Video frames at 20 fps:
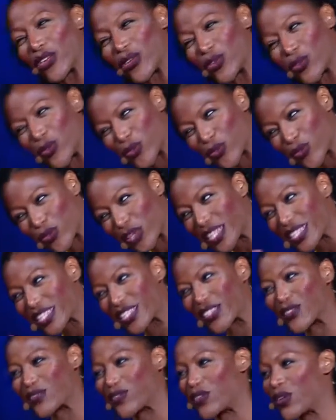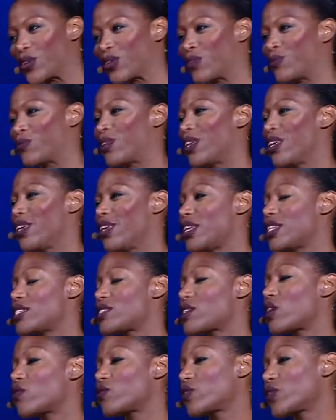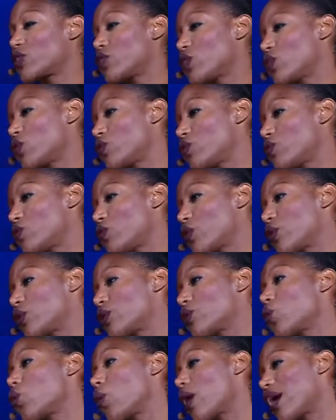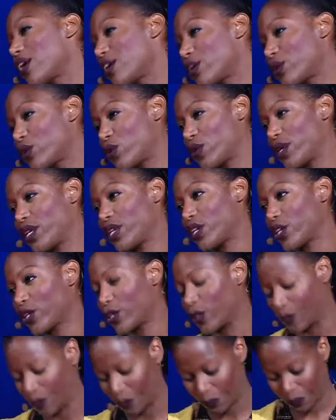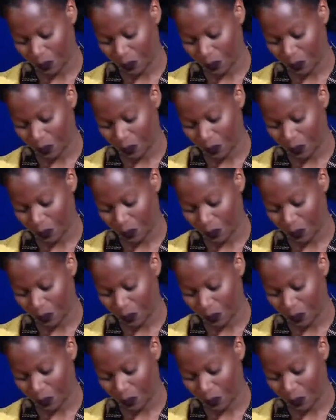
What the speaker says: you really from, is often code for, why are you here?